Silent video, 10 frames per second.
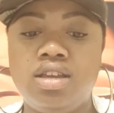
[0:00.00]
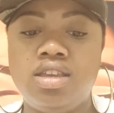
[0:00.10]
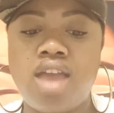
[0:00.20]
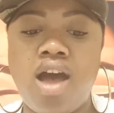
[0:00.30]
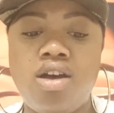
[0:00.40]

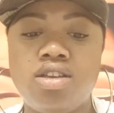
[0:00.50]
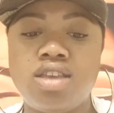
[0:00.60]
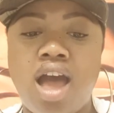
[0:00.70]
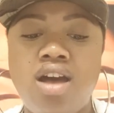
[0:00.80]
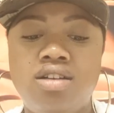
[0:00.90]

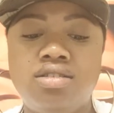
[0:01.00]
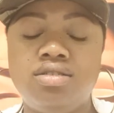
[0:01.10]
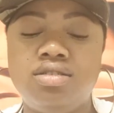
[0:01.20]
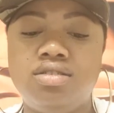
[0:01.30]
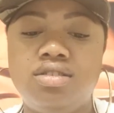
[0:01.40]

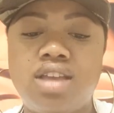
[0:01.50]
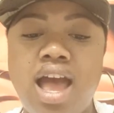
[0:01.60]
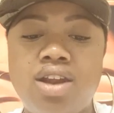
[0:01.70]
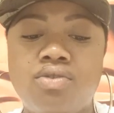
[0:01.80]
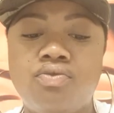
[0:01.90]
y'all
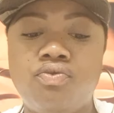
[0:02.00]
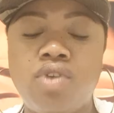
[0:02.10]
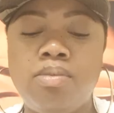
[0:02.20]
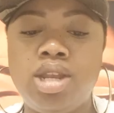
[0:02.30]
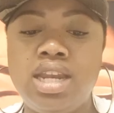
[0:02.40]
kind of
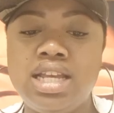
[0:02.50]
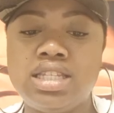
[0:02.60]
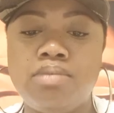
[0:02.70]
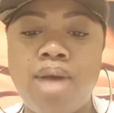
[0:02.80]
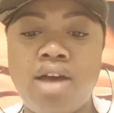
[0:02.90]

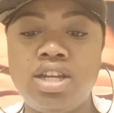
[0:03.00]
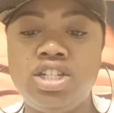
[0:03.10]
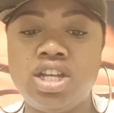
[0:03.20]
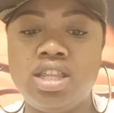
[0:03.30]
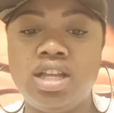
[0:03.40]
reminisce about
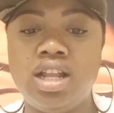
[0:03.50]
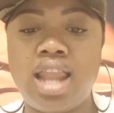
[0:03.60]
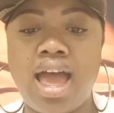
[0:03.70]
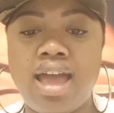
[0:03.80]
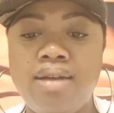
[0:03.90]
each other a
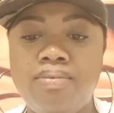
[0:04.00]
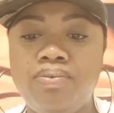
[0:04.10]
lot.